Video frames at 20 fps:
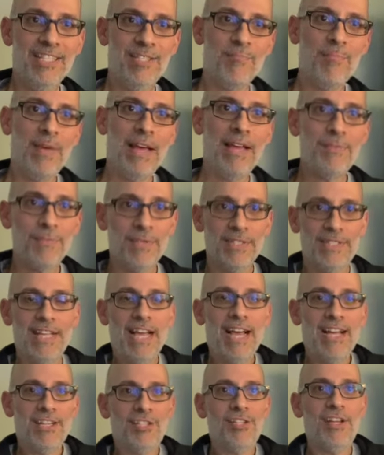Ben with
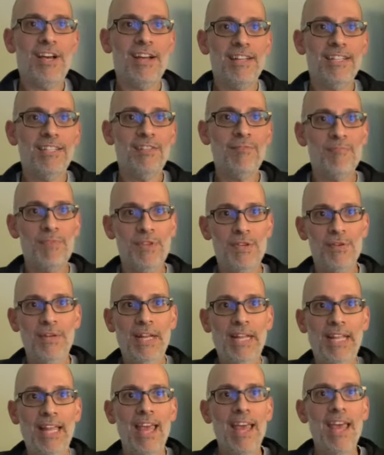-9
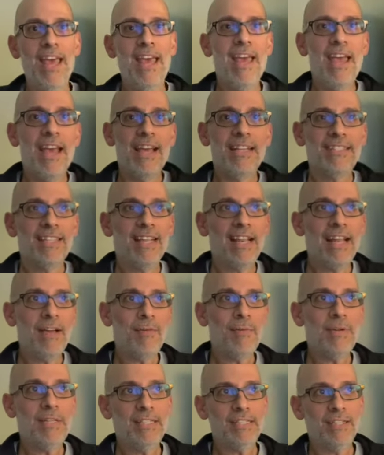Computing, and today I
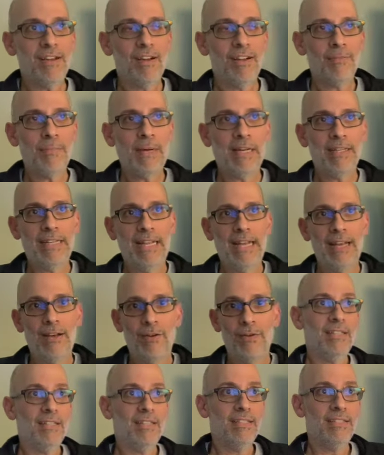wanted to talk about
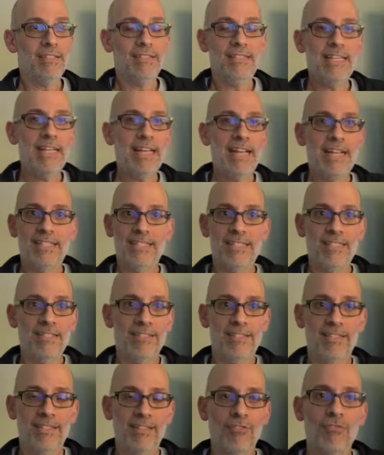how DNS
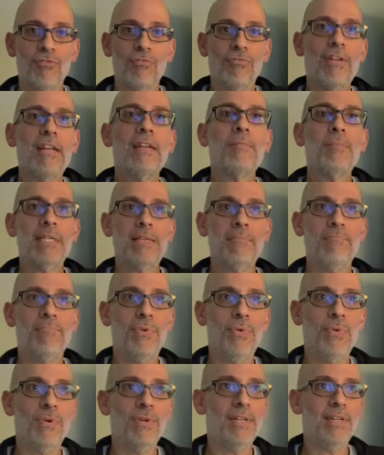is incredibly
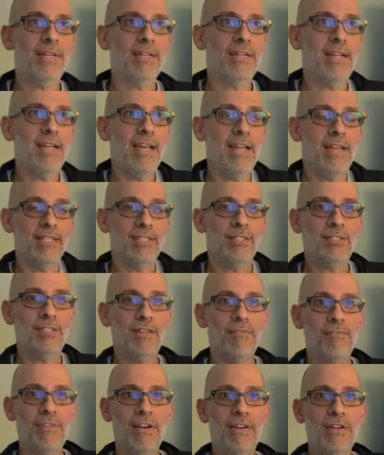important and it's a
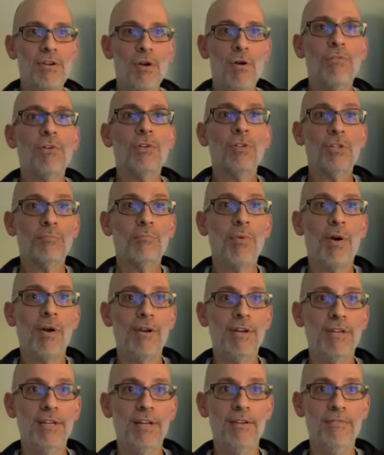very overlooked
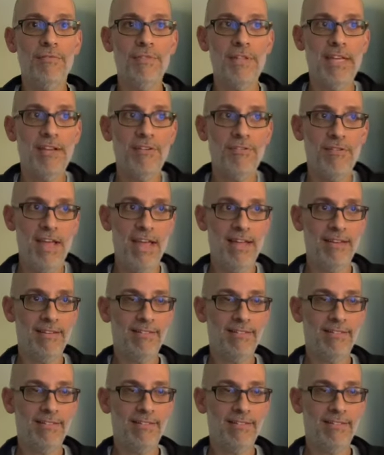part of the internet.